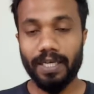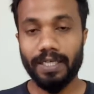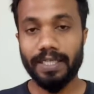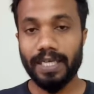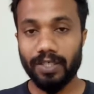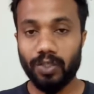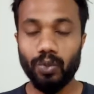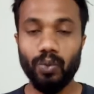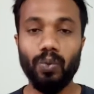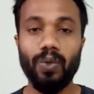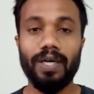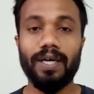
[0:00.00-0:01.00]
There are
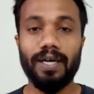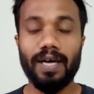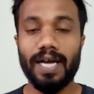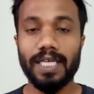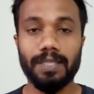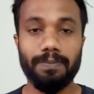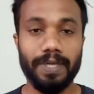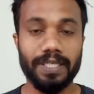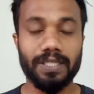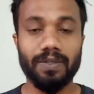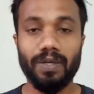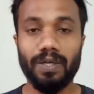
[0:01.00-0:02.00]
two
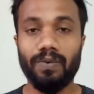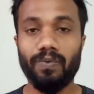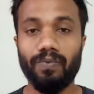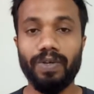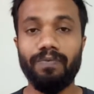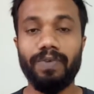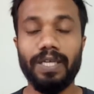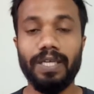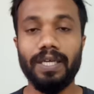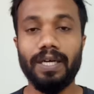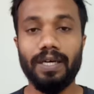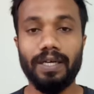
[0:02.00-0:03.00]
aspects when
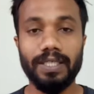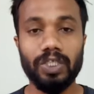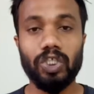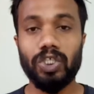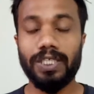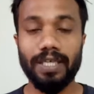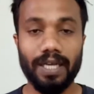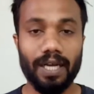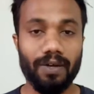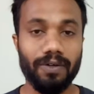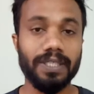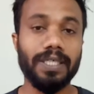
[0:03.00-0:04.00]
we check
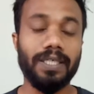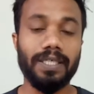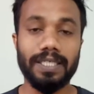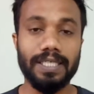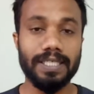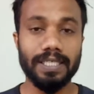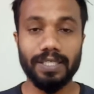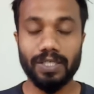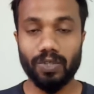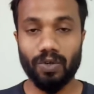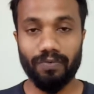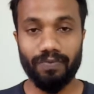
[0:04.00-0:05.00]
out
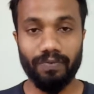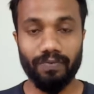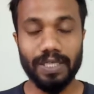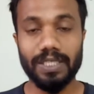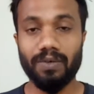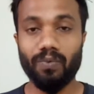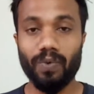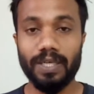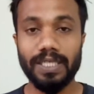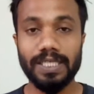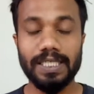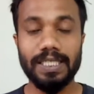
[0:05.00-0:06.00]
reasons of inflation.
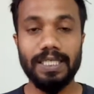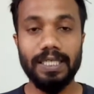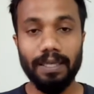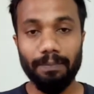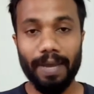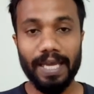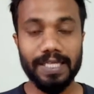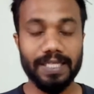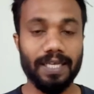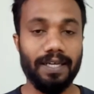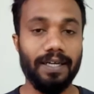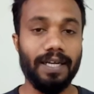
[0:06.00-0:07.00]
One is demand
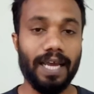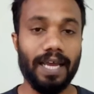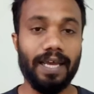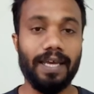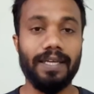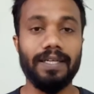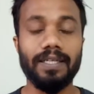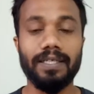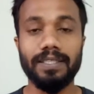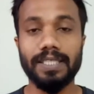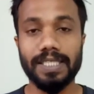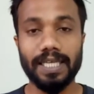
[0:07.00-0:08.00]
side, and
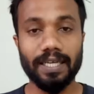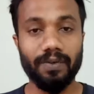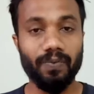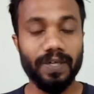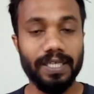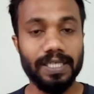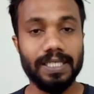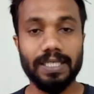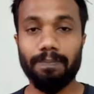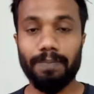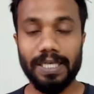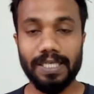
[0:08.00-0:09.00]
the second one is
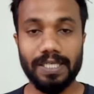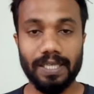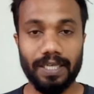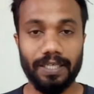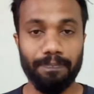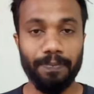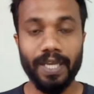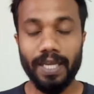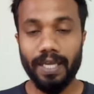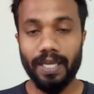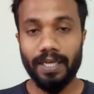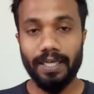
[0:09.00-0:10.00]
supply side.
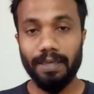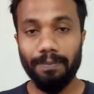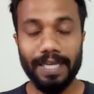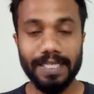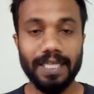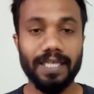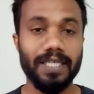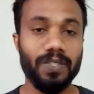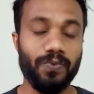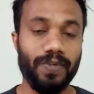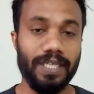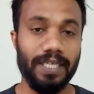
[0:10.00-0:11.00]
Demand side is
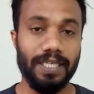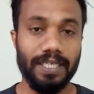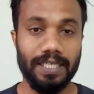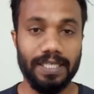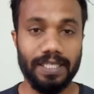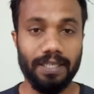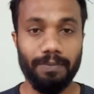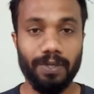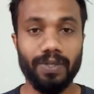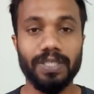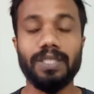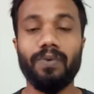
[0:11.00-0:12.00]
very easy
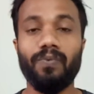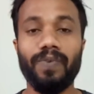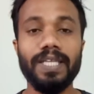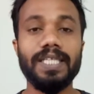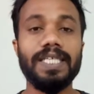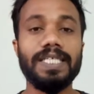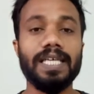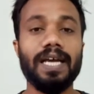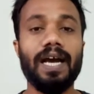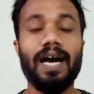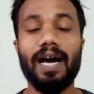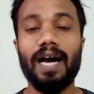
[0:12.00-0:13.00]
because when there is a
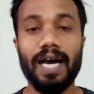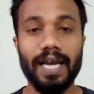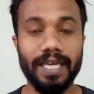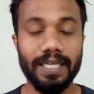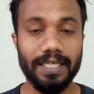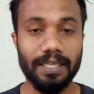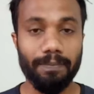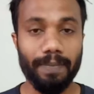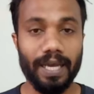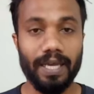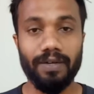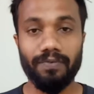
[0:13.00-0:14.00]
higher
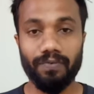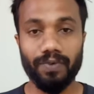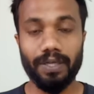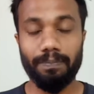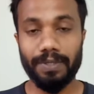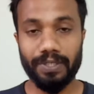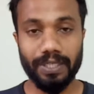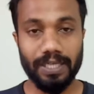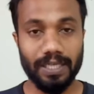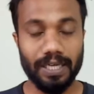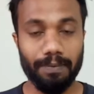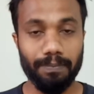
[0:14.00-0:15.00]
demand for a
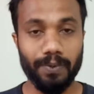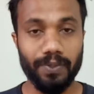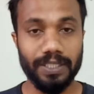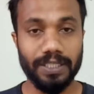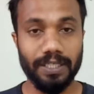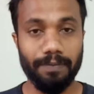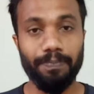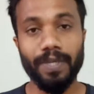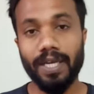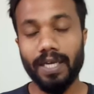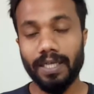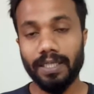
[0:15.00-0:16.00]
particular commodity,
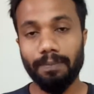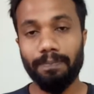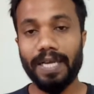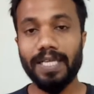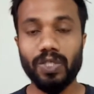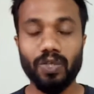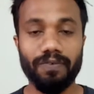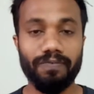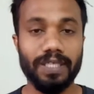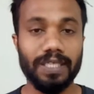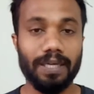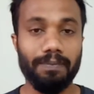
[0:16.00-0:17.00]
the price of
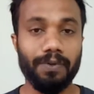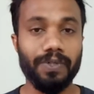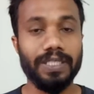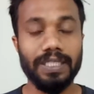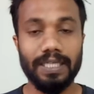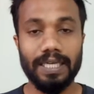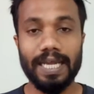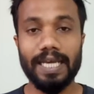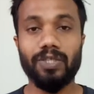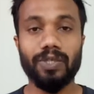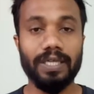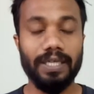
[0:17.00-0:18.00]
that commodity
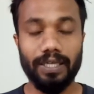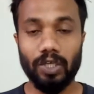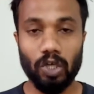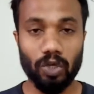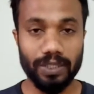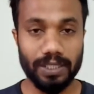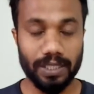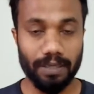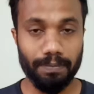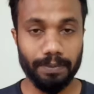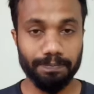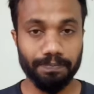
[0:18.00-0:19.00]
naturally goes
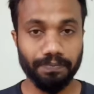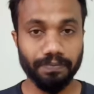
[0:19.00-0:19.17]
up.